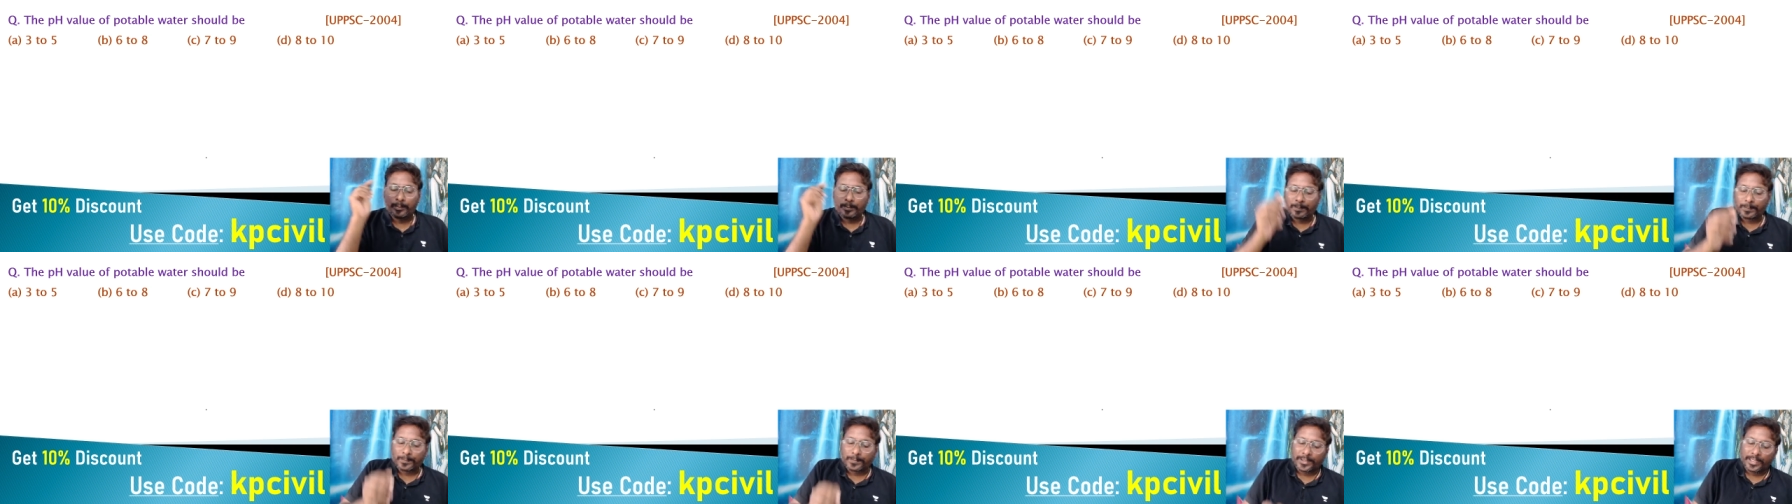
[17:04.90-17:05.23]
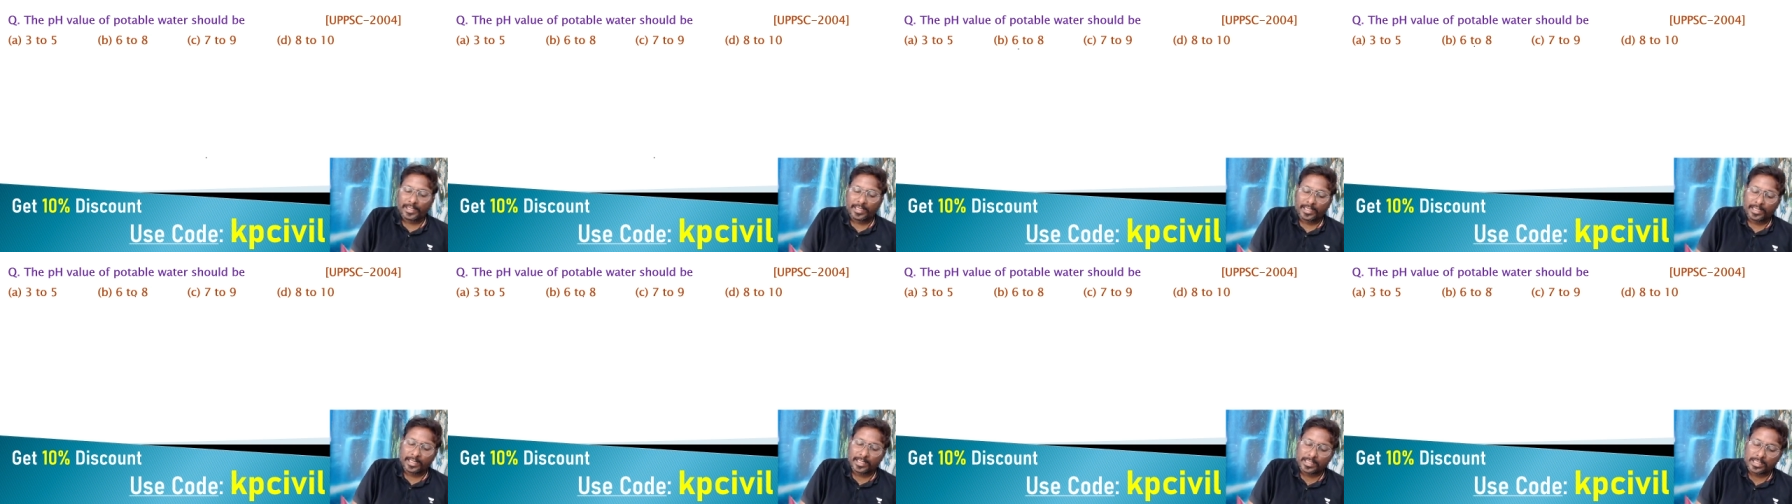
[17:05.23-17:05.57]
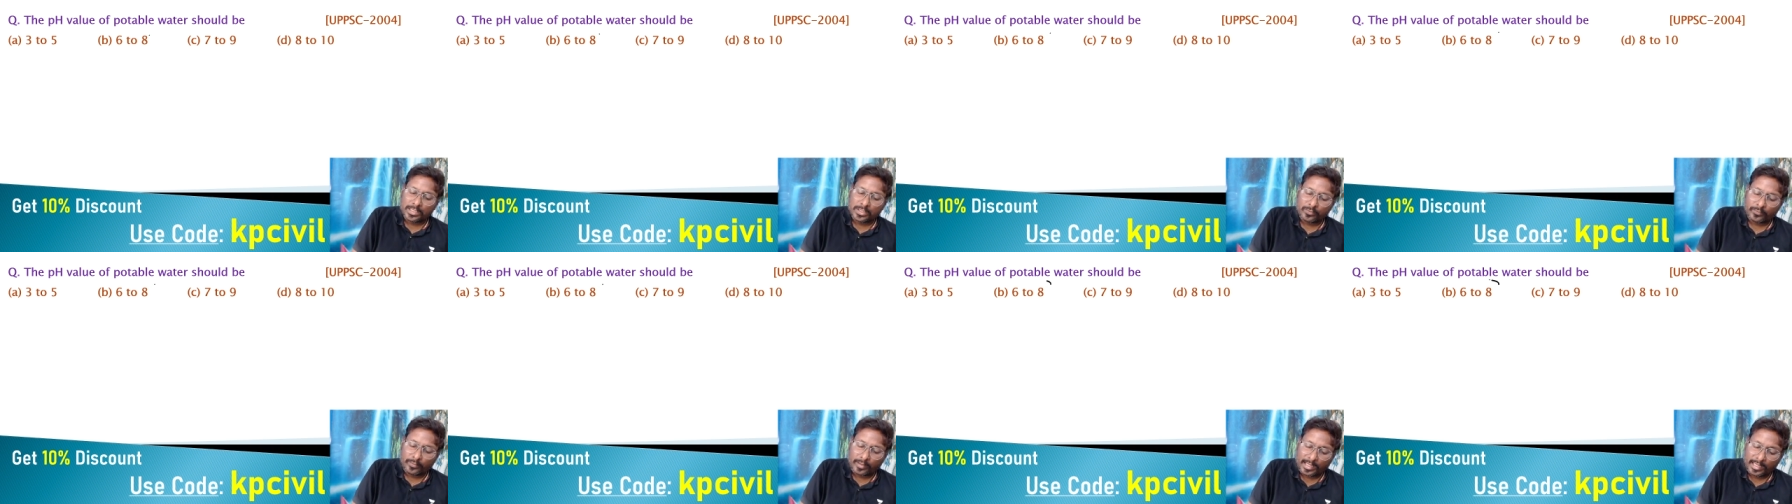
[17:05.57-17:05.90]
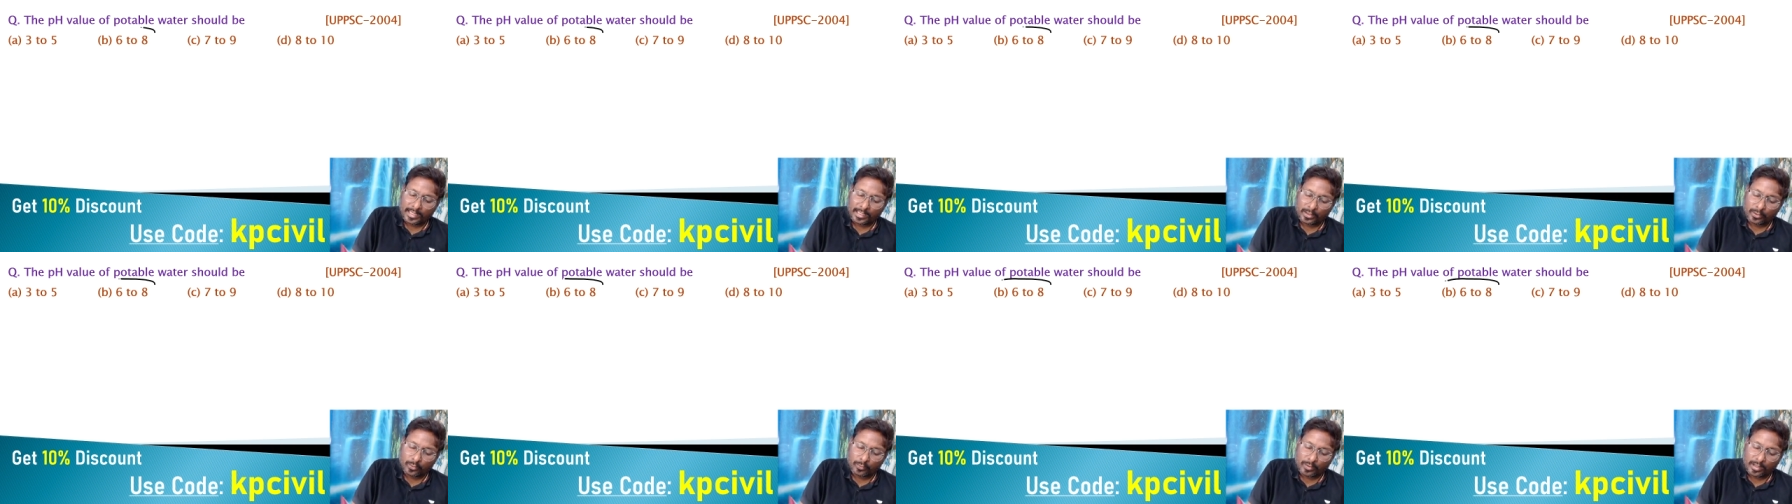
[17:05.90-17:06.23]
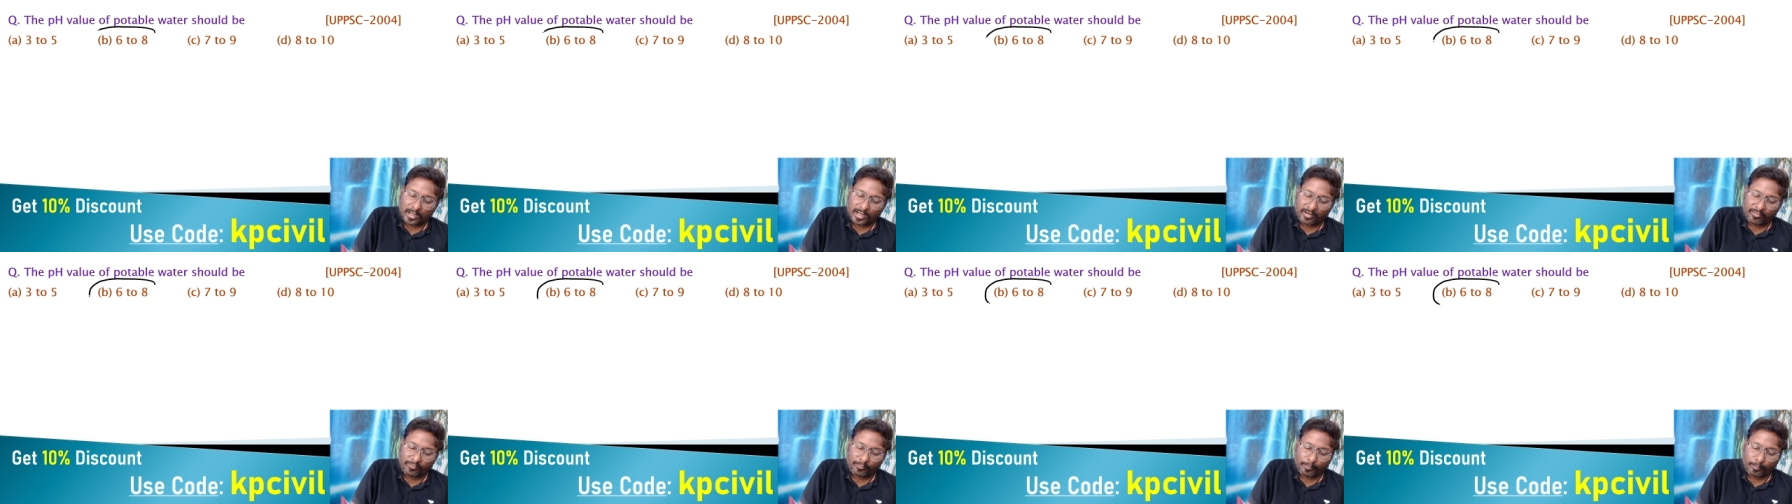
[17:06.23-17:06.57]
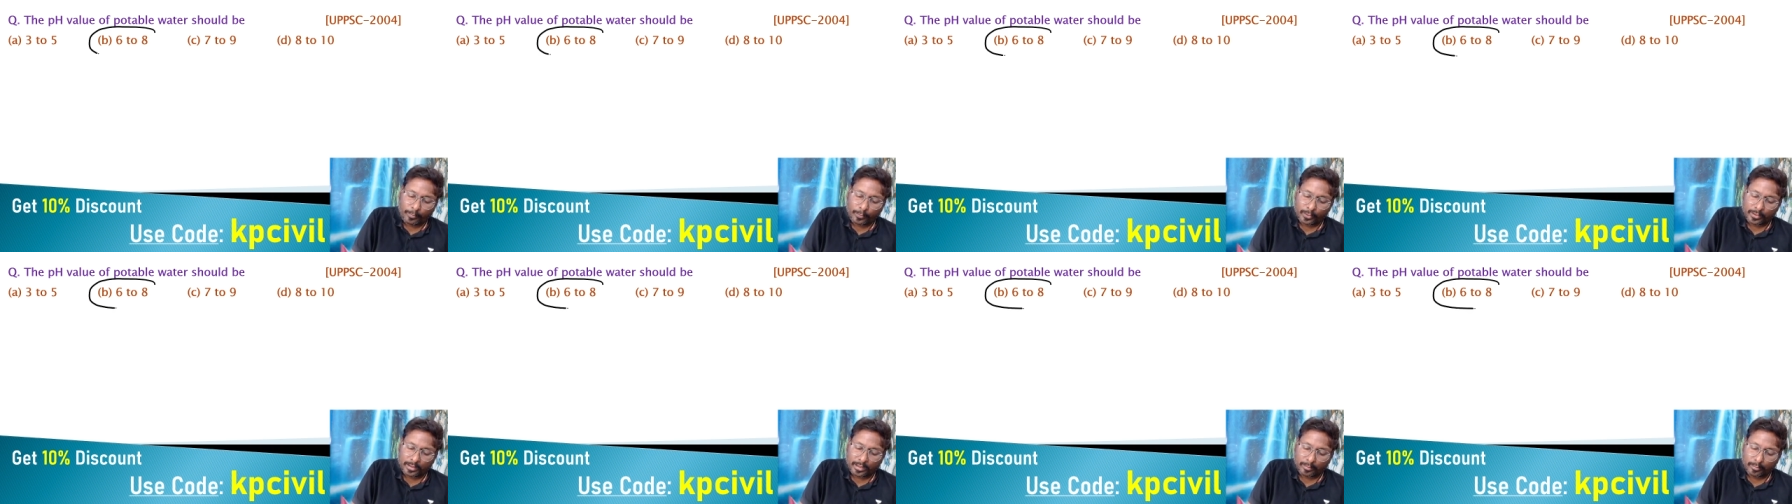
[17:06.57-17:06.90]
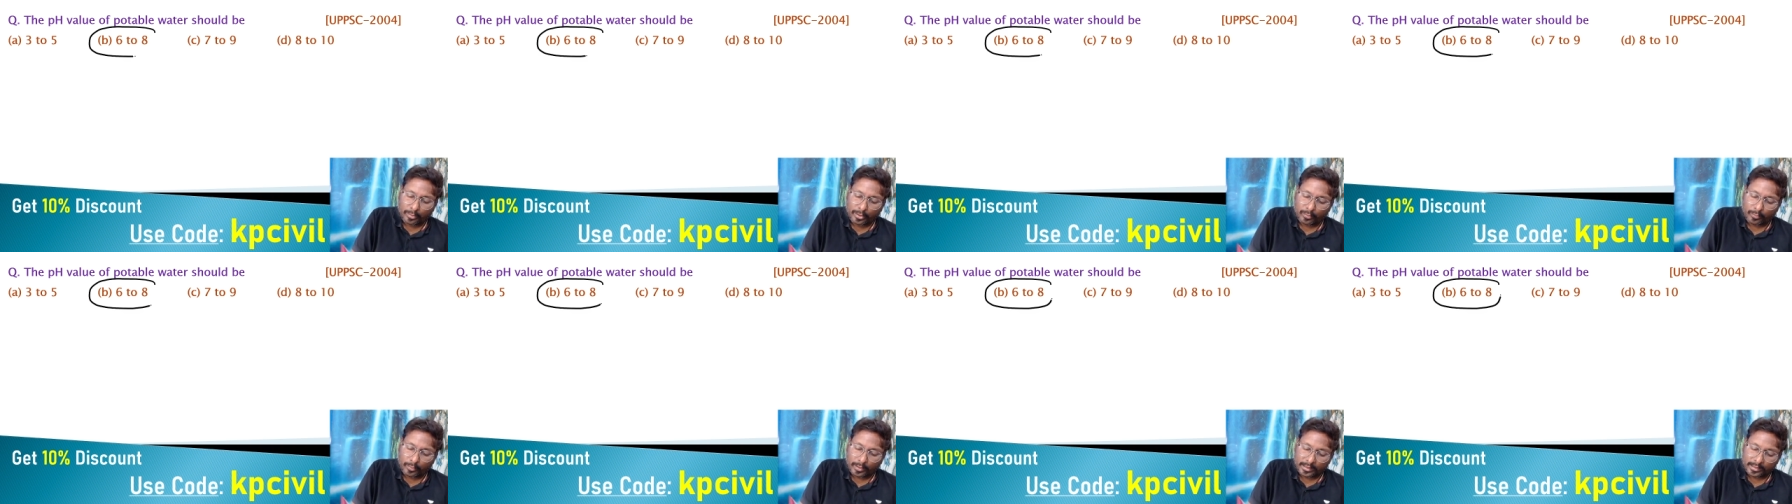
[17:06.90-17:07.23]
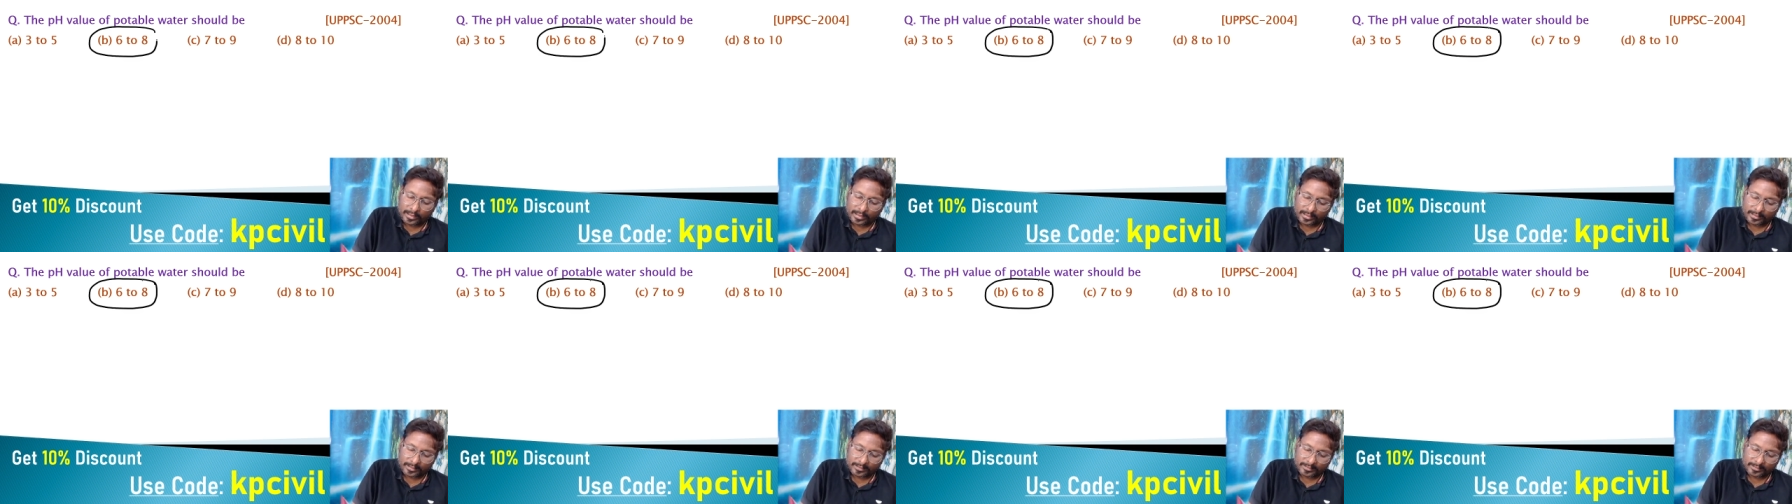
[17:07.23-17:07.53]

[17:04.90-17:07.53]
pH value of potable water.